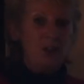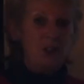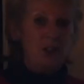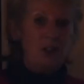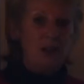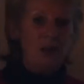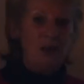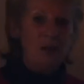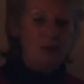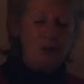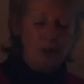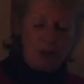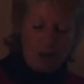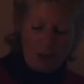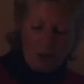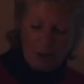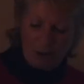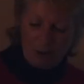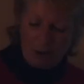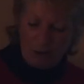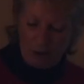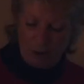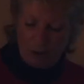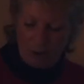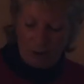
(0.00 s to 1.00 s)
us how to
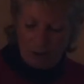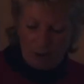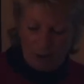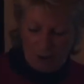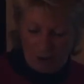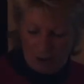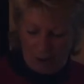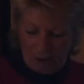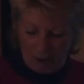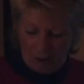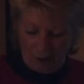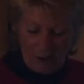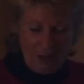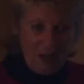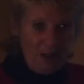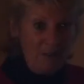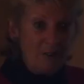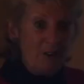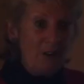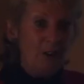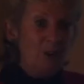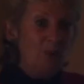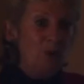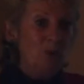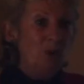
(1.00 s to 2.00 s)
live
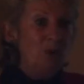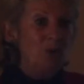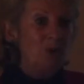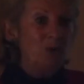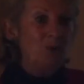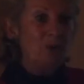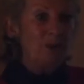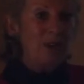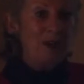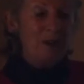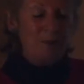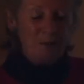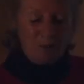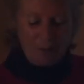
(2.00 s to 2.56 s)
in a world without